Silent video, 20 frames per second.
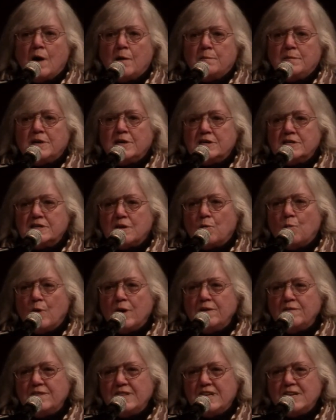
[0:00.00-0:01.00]
Because
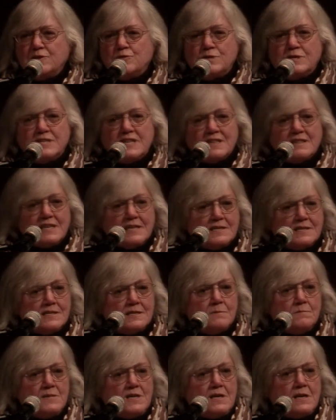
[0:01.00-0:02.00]
one of the interesting things
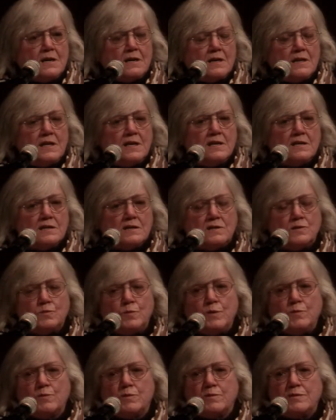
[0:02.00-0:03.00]
to me, I think, as
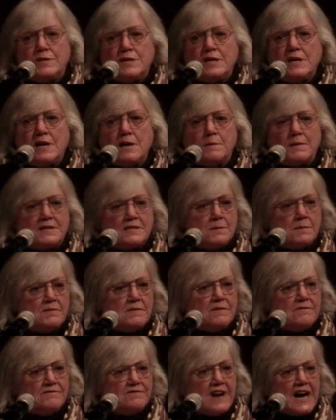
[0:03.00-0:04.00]
we were thinking about some of
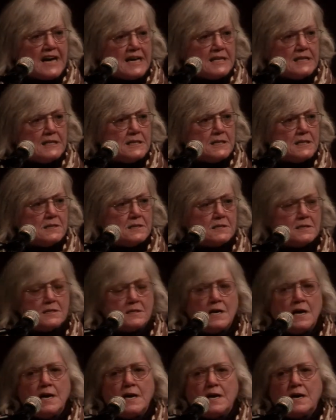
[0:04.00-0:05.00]
the
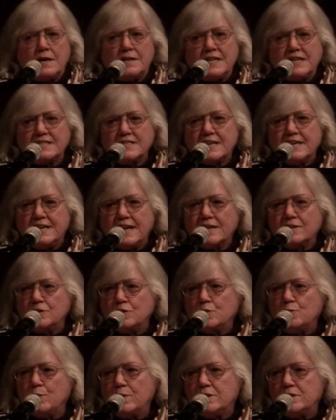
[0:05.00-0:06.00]
violence uh, that's
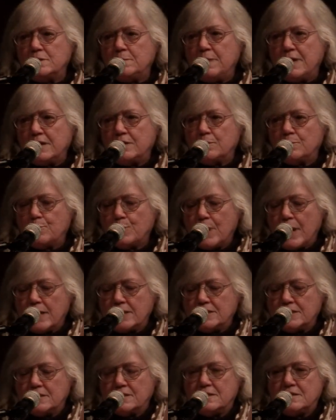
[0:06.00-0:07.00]
connected with Tibetan
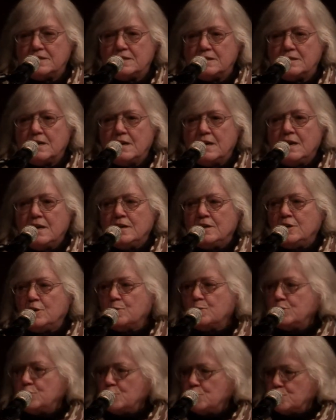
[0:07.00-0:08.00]
practice and, you know,
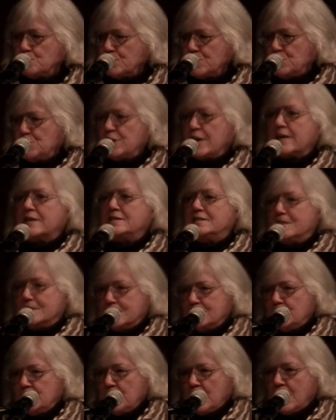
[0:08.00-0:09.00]
which is
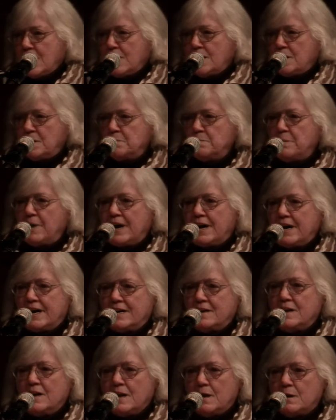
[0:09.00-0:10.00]
rejected uh,
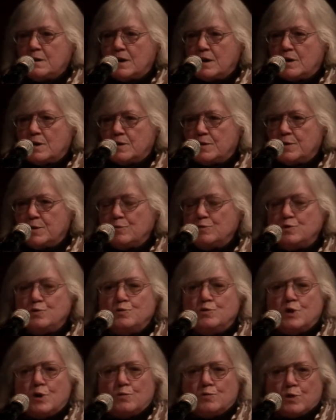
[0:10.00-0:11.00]
by uh, those who
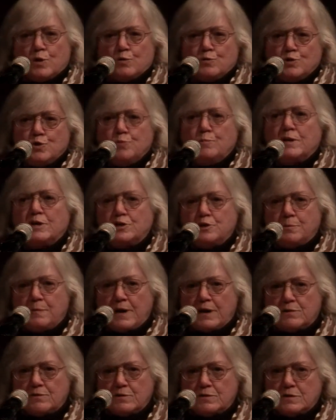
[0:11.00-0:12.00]
don't know too much
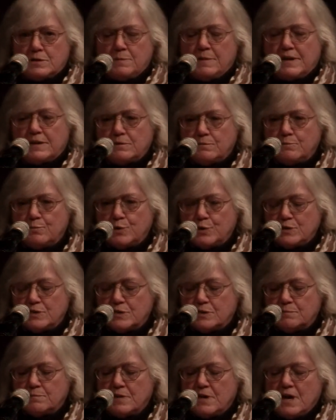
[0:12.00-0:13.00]
about Tibetan
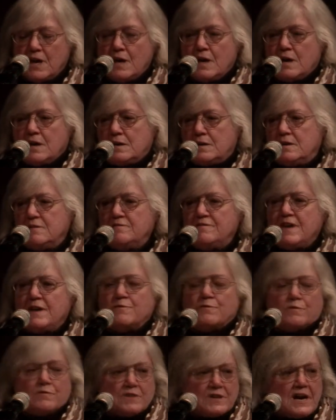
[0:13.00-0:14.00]
Buddhism uh, in
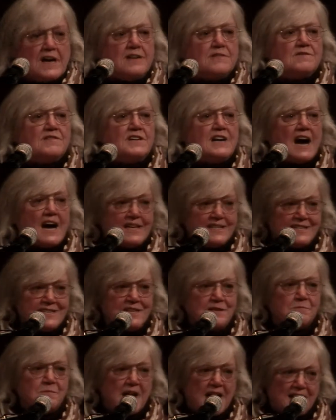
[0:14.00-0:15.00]
favor of a kind of
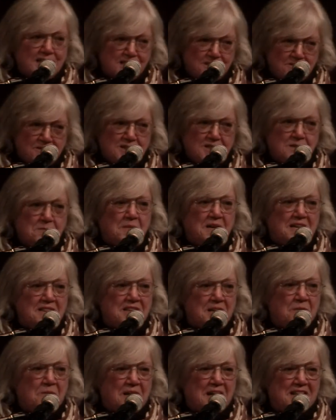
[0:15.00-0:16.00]
Gandhian pacifism. I
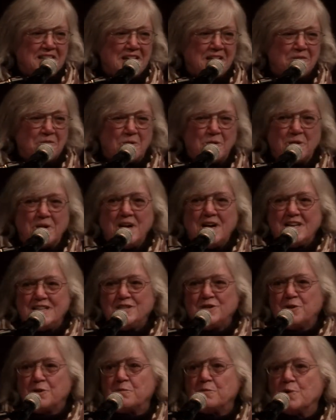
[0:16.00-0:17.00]
think we had that word,
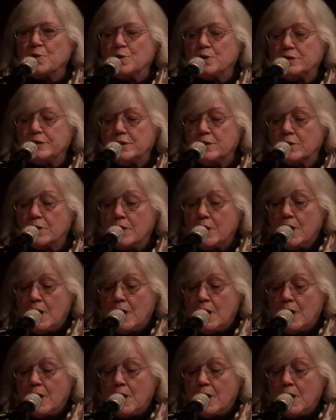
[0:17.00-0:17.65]
term earlier.